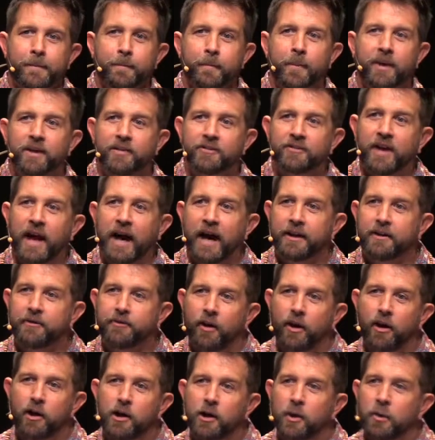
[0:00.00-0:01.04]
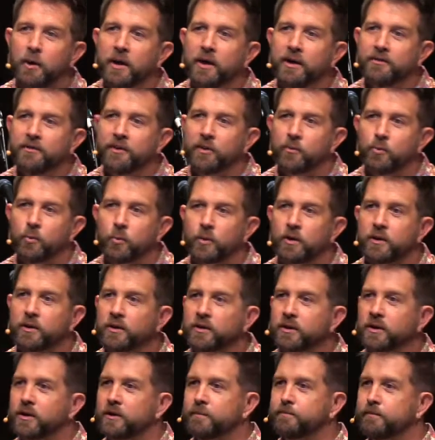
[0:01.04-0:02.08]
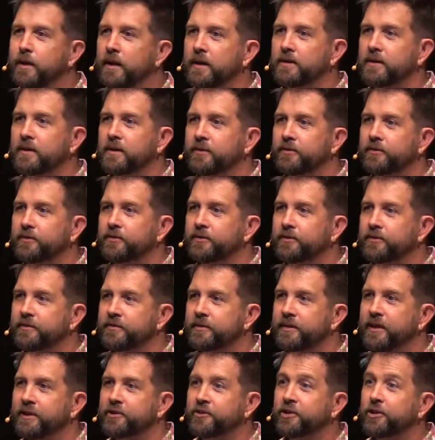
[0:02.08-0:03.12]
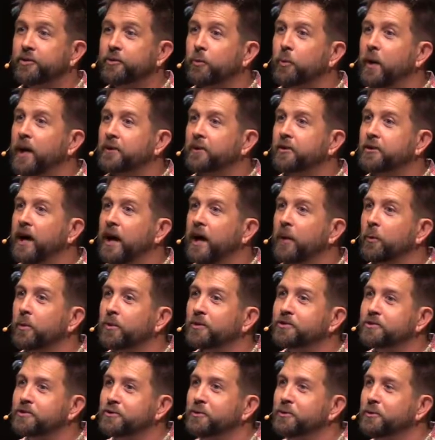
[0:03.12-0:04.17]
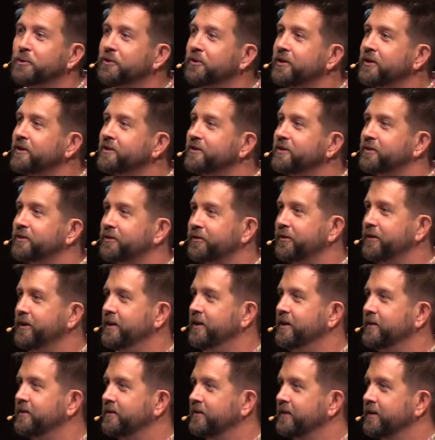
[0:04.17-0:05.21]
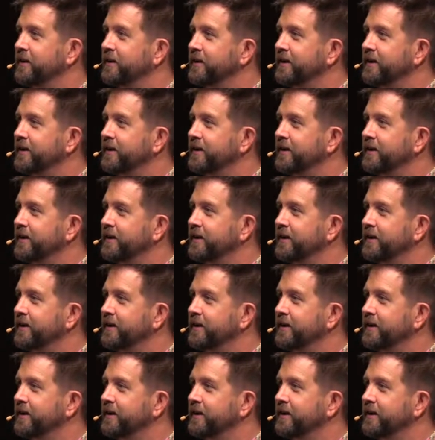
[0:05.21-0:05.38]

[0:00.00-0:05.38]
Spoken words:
Because God is always at work among us. It's just whether or not we're choosing to see it